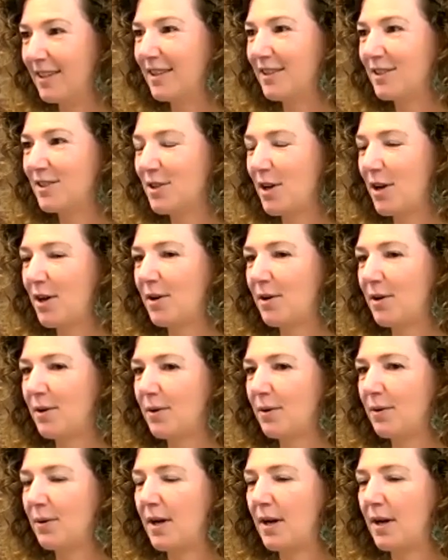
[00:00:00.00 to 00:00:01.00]

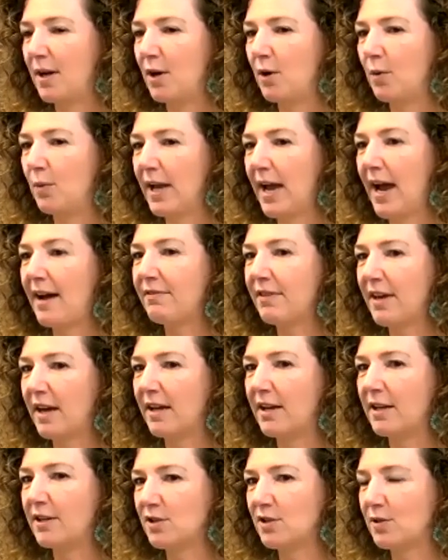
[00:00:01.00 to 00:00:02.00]
So we have that
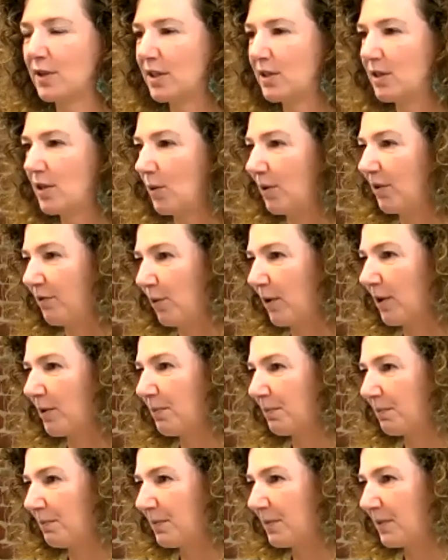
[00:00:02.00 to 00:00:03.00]
history. So we've worked
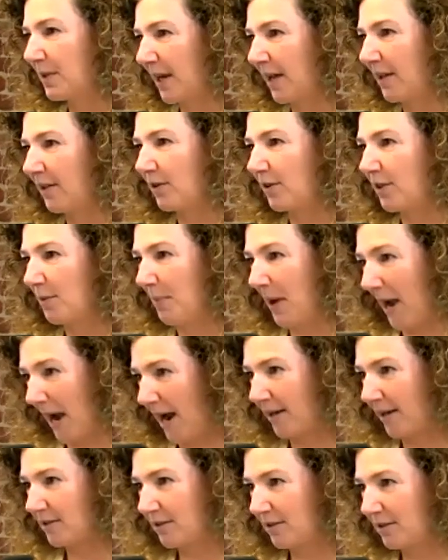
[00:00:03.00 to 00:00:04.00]
together in the
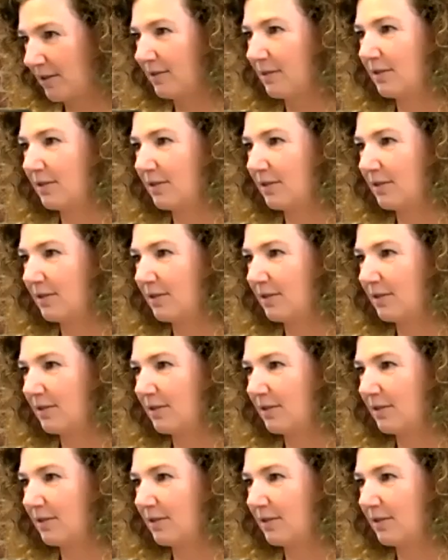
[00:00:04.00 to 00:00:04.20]
past.